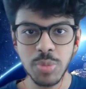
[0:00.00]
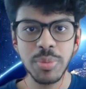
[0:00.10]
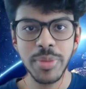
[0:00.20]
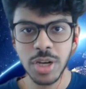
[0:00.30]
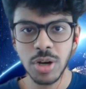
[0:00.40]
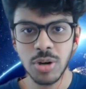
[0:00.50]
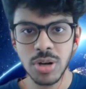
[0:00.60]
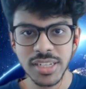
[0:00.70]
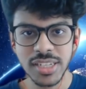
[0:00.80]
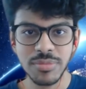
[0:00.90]
be mediocre
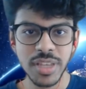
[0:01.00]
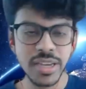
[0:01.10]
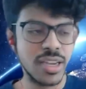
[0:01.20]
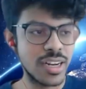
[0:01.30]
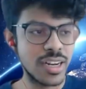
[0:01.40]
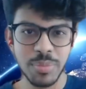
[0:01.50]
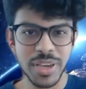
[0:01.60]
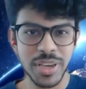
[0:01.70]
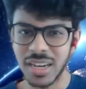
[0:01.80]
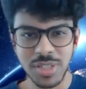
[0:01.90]
at something. Try
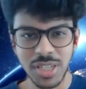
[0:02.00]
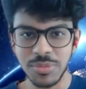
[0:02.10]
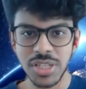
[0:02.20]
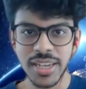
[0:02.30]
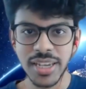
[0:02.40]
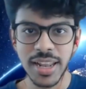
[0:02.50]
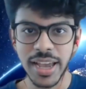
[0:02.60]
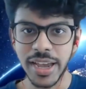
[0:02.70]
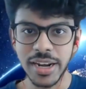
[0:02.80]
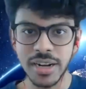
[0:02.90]
picking up some skill
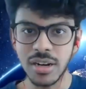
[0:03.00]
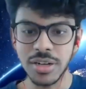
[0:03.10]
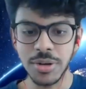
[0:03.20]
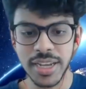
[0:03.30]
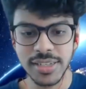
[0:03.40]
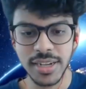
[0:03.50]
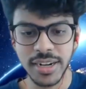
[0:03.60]
and utilize that time.